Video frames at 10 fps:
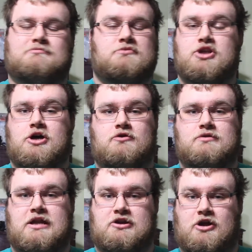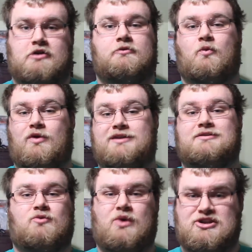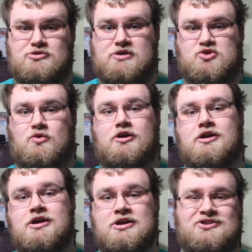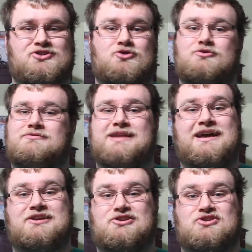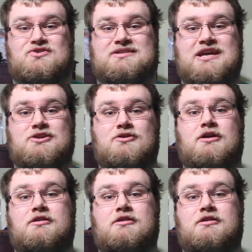No, not at all. 1, way too much work. 2, not industry standard.